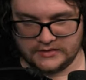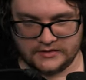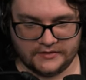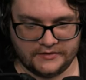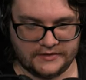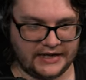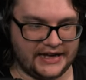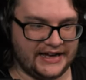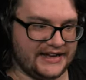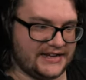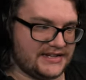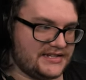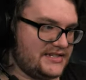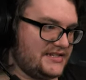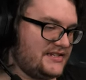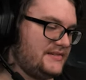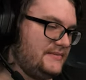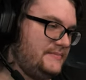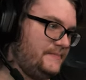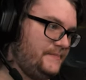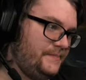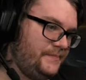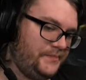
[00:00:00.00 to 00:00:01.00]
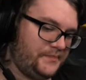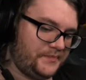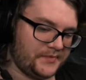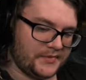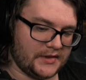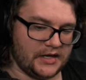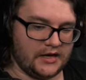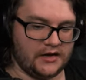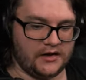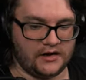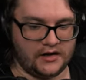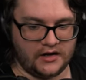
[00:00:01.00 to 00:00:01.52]
X
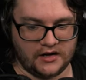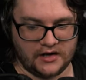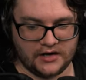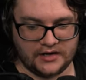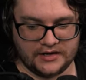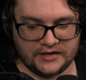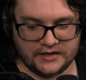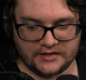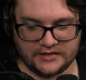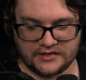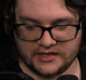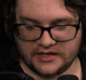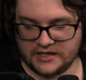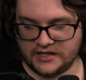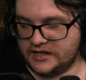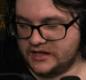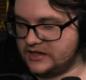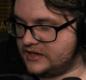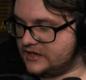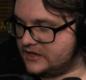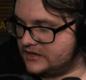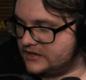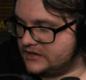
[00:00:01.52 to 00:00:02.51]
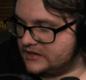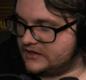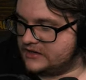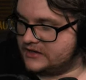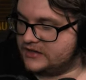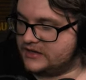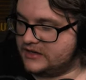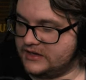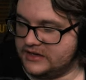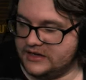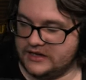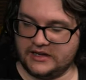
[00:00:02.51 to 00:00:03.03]
on the
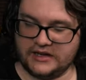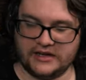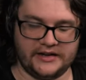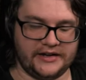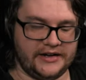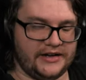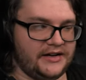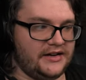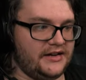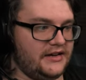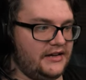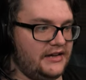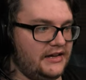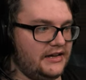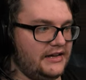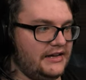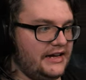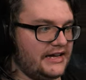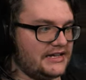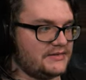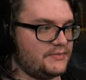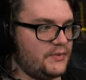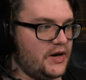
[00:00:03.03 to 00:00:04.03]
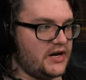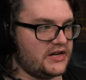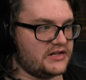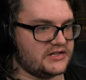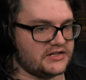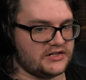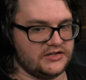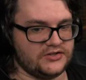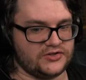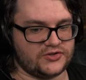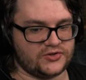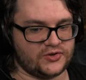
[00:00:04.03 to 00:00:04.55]
uh, Xbox
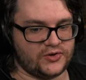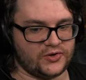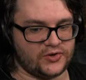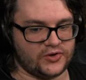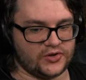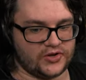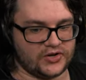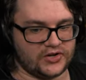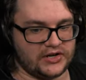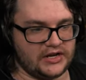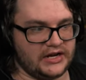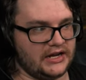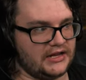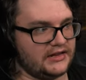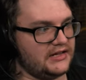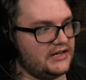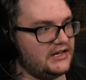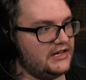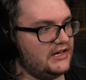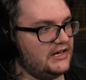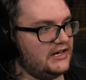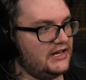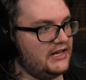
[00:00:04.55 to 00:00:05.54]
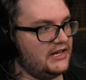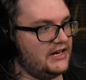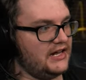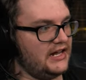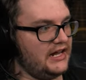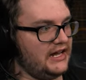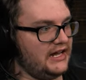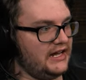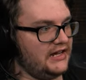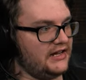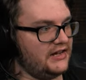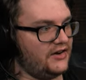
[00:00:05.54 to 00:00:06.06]
controller and then hit
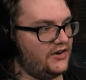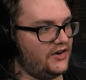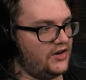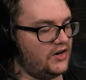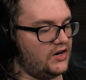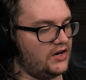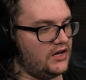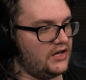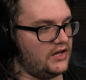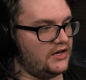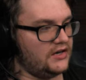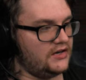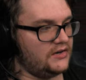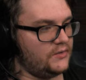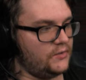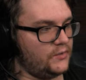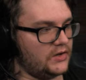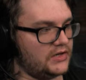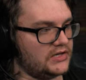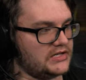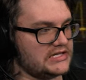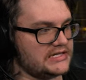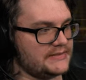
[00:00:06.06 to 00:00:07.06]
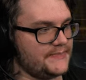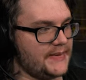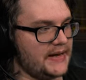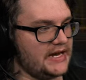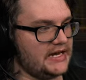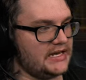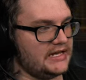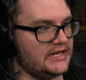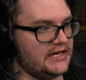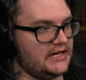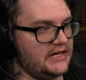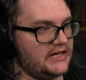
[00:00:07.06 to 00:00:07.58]
A on where the
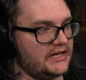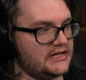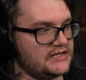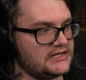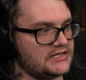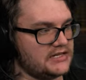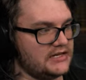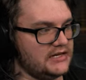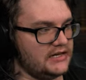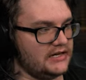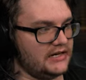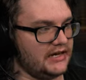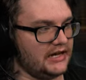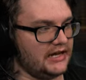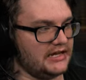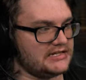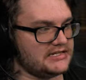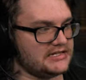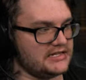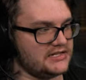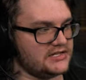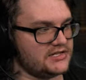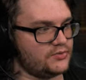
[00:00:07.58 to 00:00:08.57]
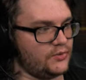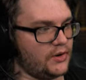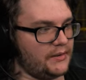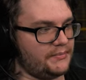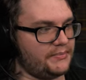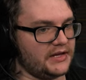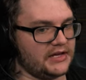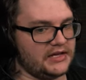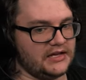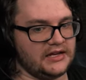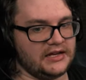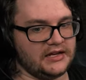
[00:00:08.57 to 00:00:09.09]
spade key is, and it's gonna swap
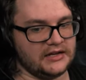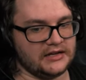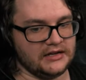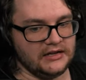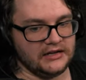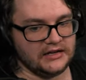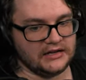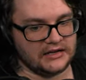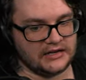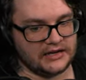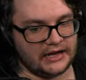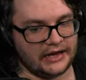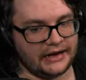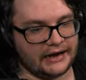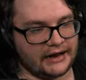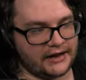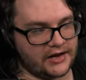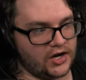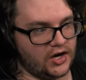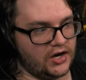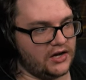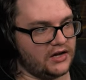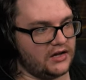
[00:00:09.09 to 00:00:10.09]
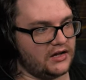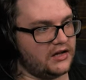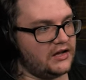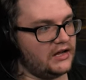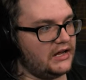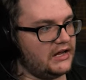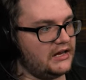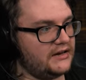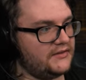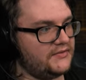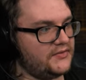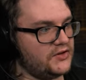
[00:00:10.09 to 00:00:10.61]
the key. And I call it,
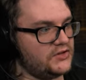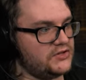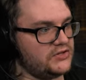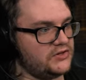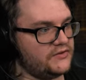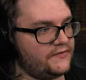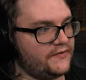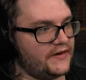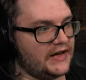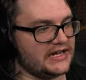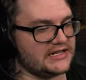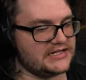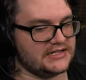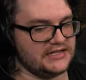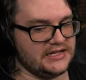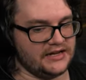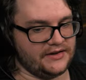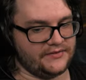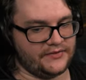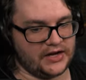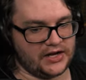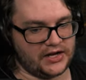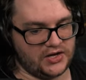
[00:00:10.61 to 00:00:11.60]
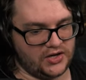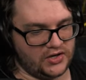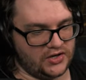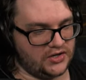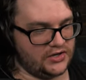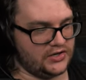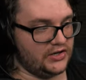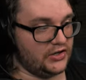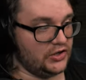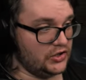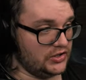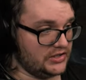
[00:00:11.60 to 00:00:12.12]
and if you do fast enough, I call
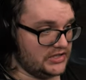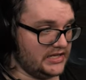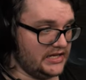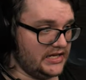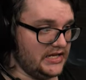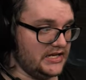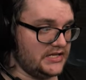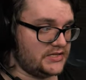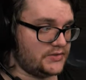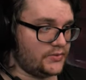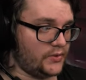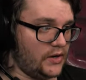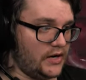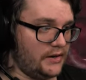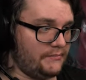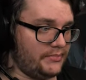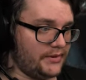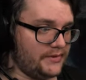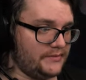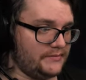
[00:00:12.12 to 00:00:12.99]
it a good key swap.